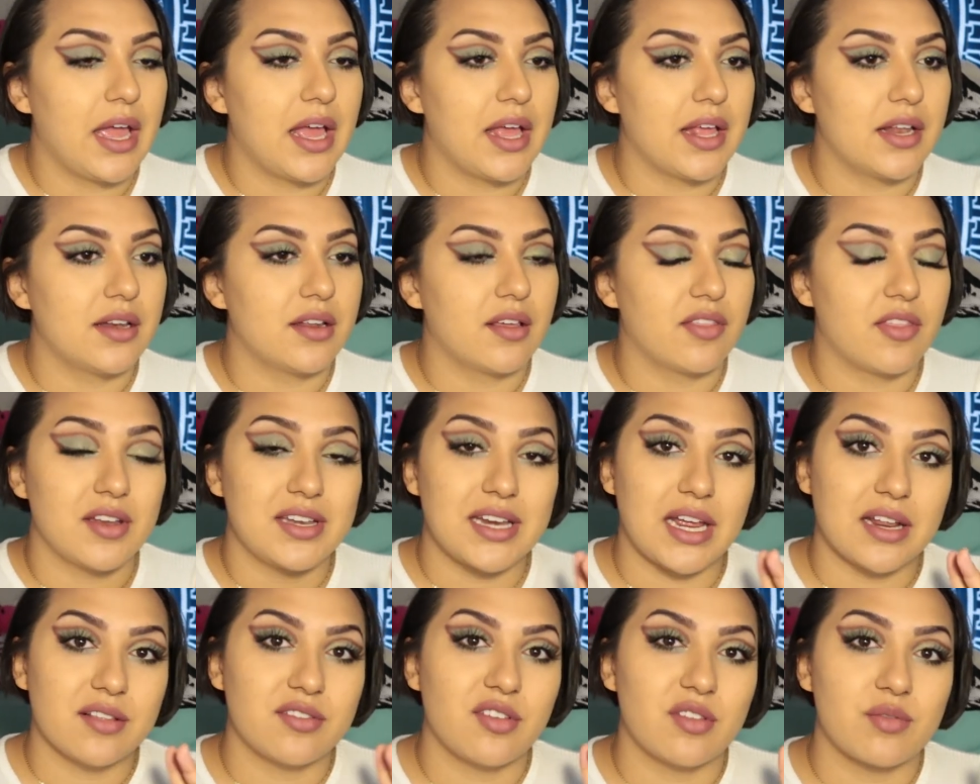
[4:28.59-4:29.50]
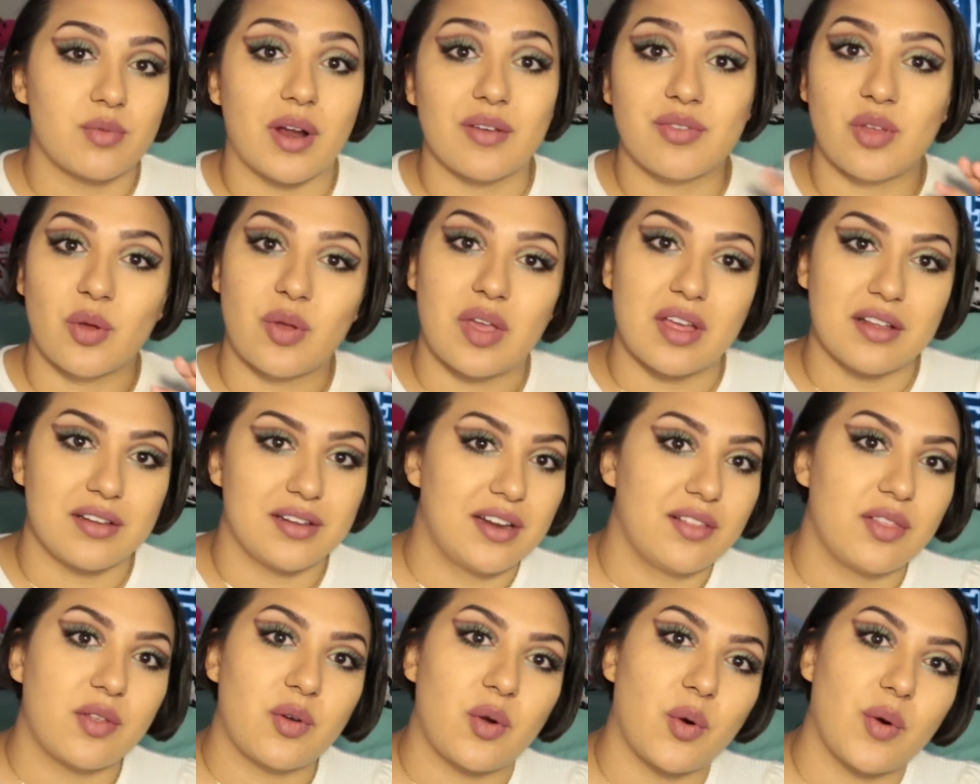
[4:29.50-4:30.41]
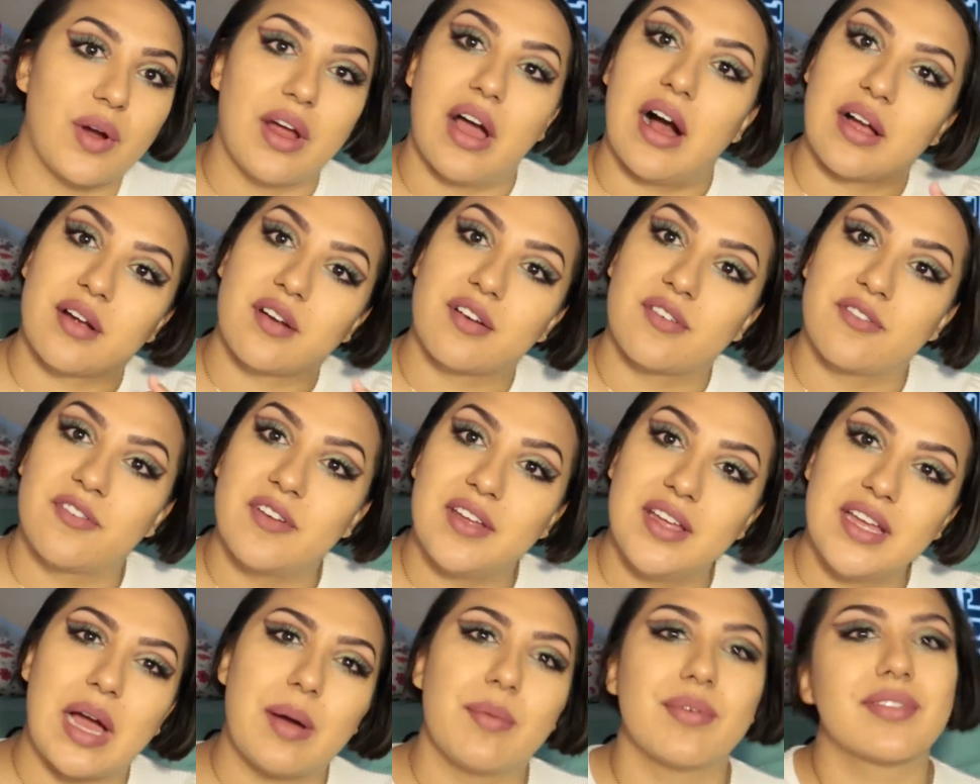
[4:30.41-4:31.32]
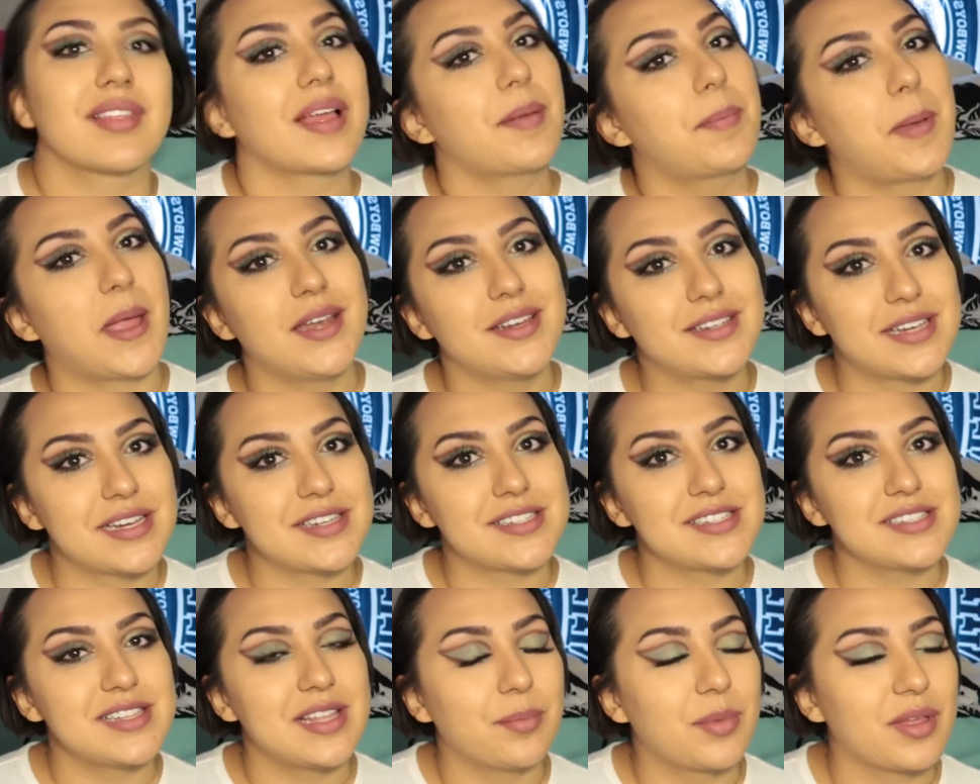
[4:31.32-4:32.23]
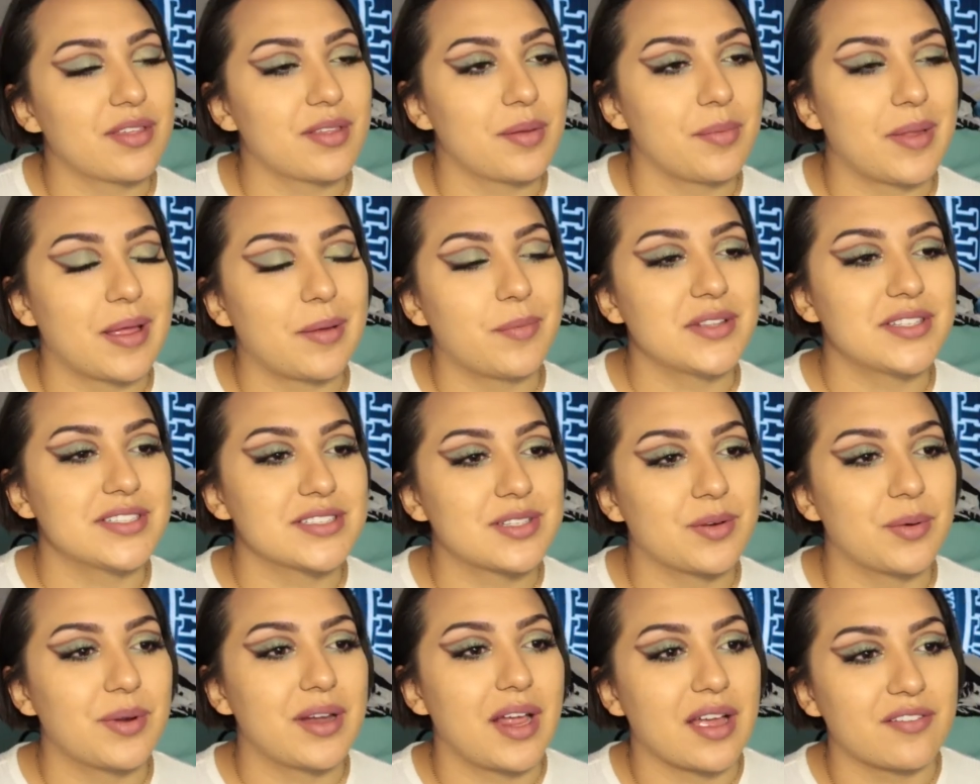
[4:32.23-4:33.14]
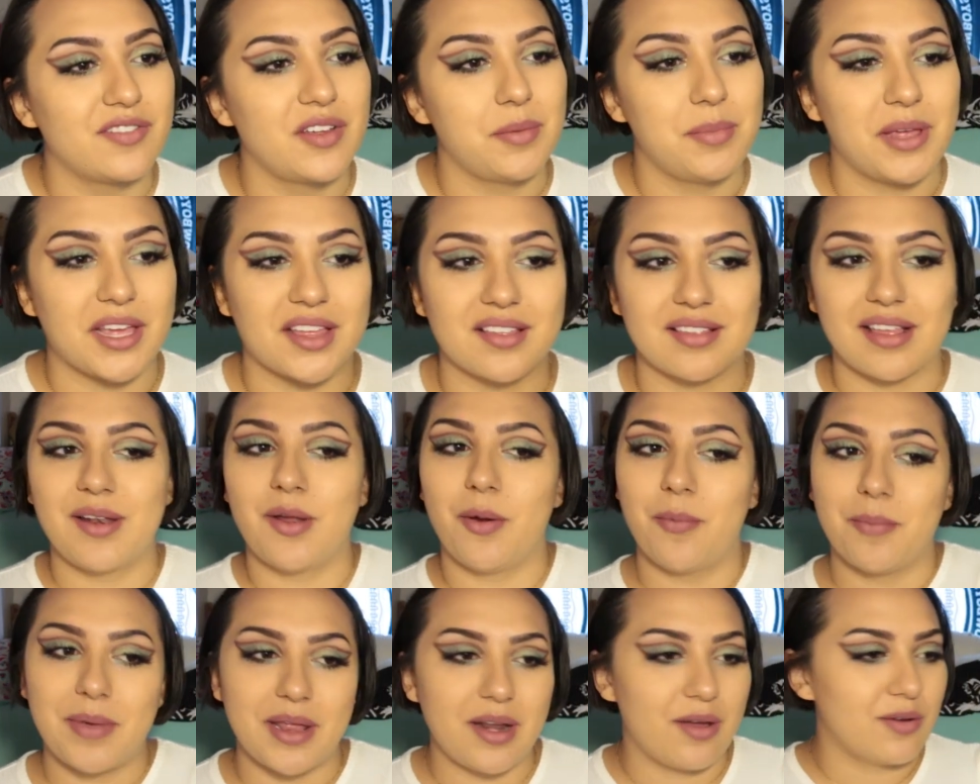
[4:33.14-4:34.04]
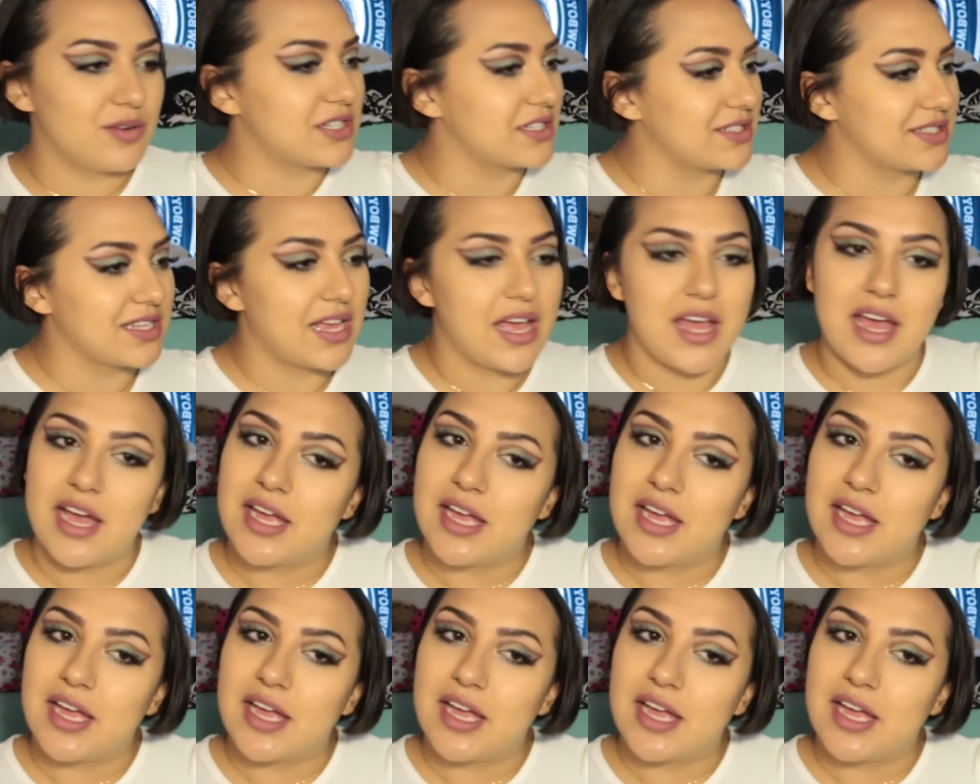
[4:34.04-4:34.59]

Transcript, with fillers: And the dancers were also killing in the choreography. I was like paying attention to them because I'm like, what does choreography be? Because I know Mino just,